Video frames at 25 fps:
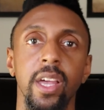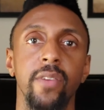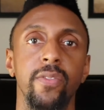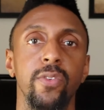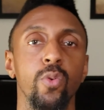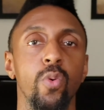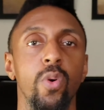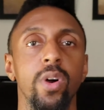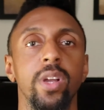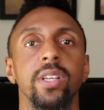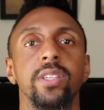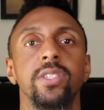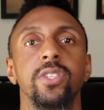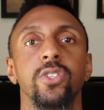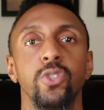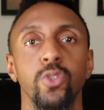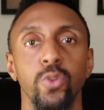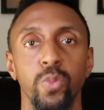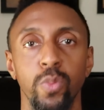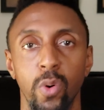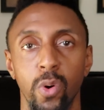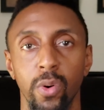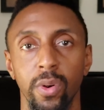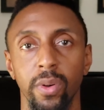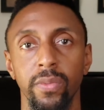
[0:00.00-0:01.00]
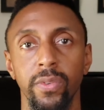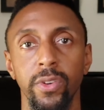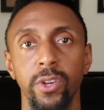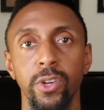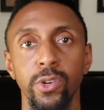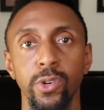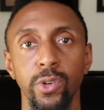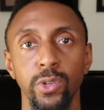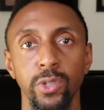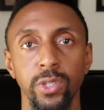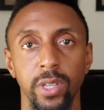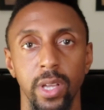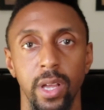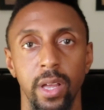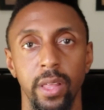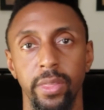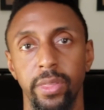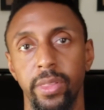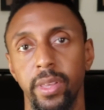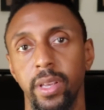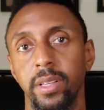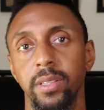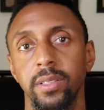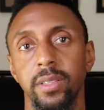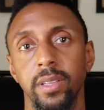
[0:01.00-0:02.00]
If you want us to do more reviews on
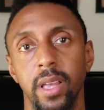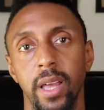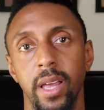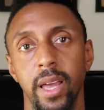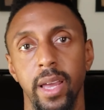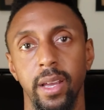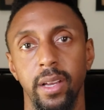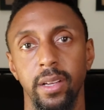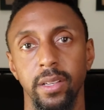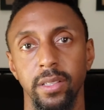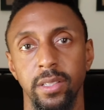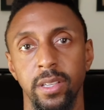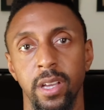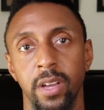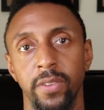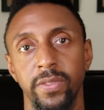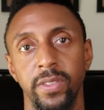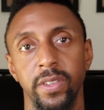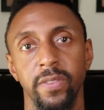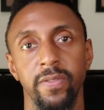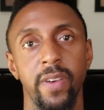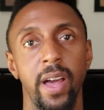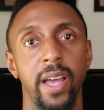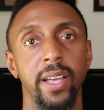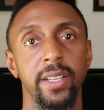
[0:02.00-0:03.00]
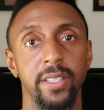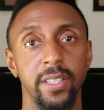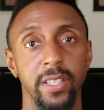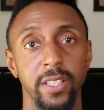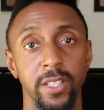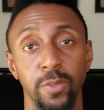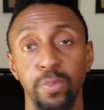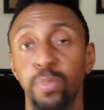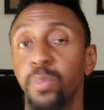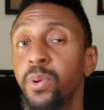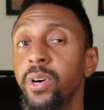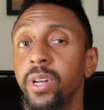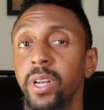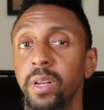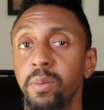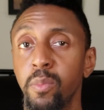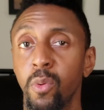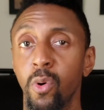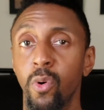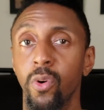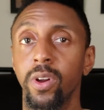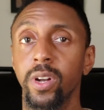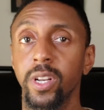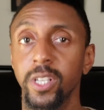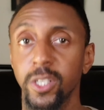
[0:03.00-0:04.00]
things like tough devices, put it
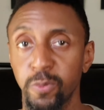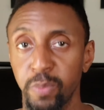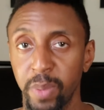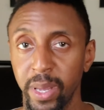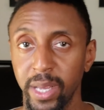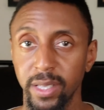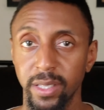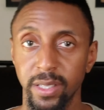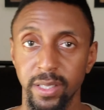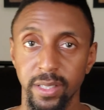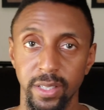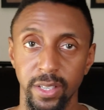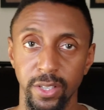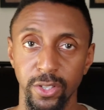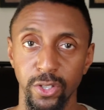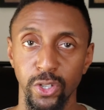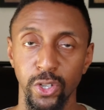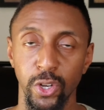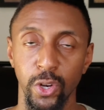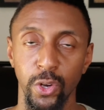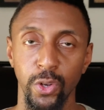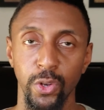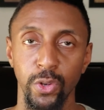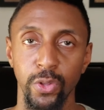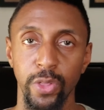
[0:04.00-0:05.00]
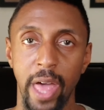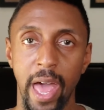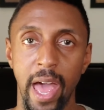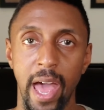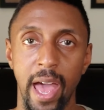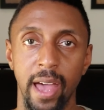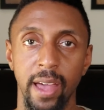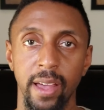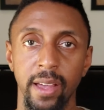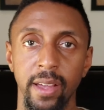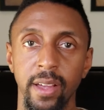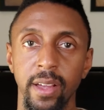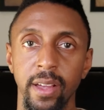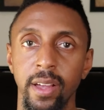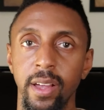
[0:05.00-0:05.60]
more in its paces and show you that.